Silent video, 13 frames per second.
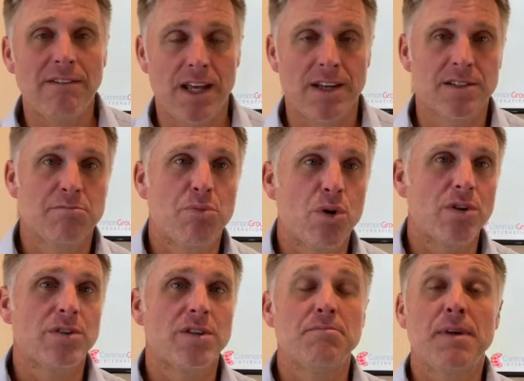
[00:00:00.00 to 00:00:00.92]
It's
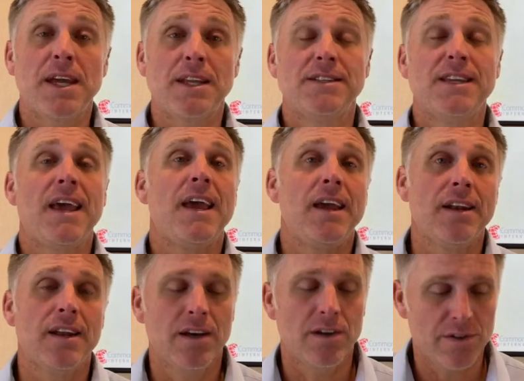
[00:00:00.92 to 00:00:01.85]
important to maintain
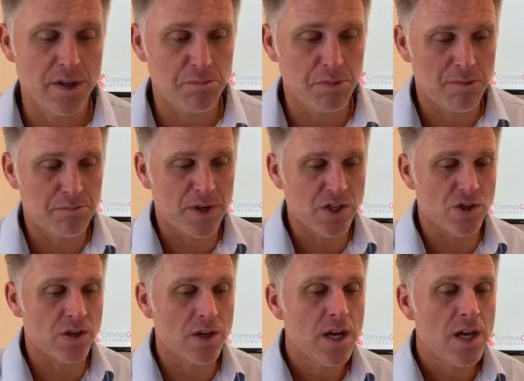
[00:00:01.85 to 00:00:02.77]
a healthy blood
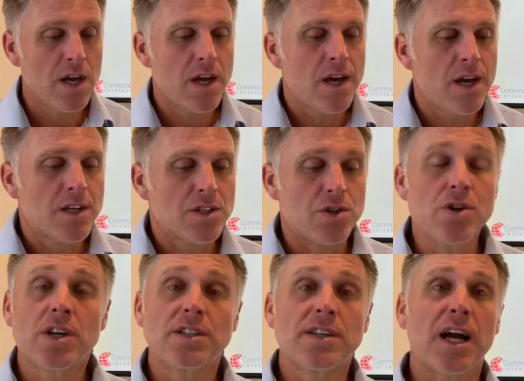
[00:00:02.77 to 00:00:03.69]
pressure. So you
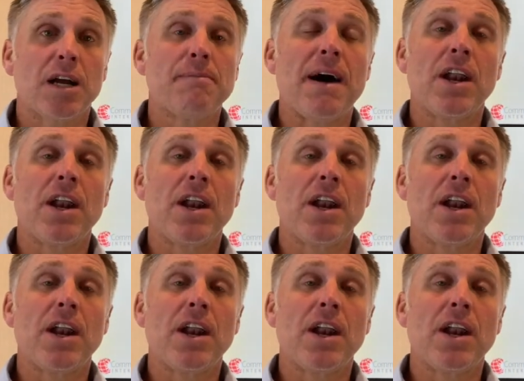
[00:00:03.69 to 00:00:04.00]
could talk about a